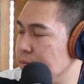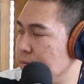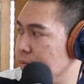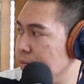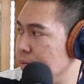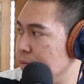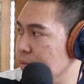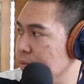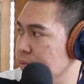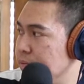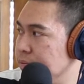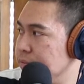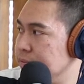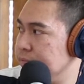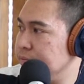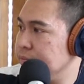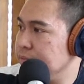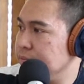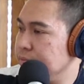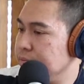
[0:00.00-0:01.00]

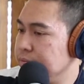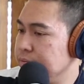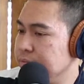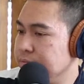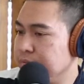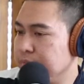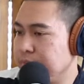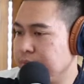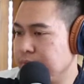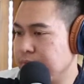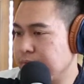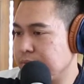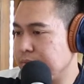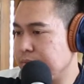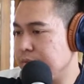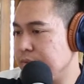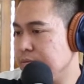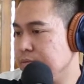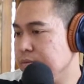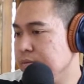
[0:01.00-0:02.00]

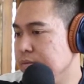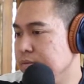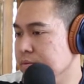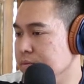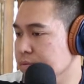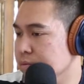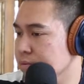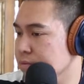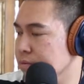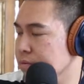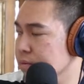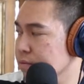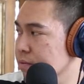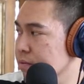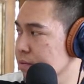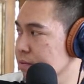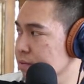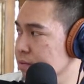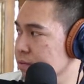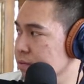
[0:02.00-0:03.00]

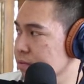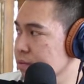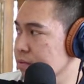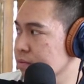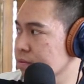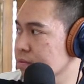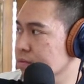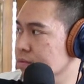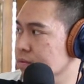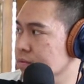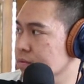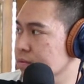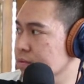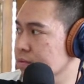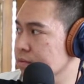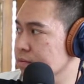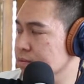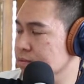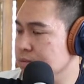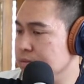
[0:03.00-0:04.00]

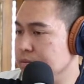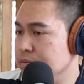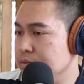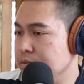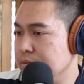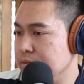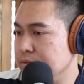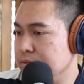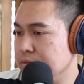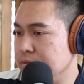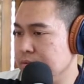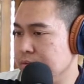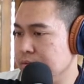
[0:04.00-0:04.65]
(silent)